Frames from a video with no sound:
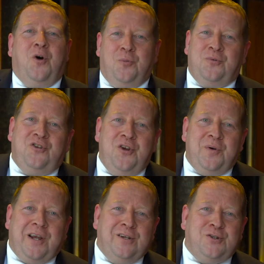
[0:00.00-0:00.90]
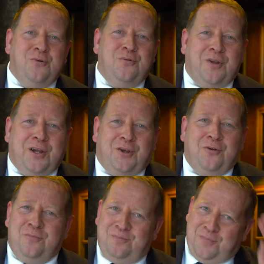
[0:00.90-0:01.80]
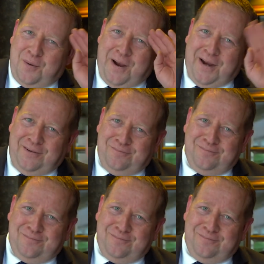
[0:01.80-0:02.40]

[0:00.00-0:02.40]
I hope to see you again soon. Thank you. Bye-bye.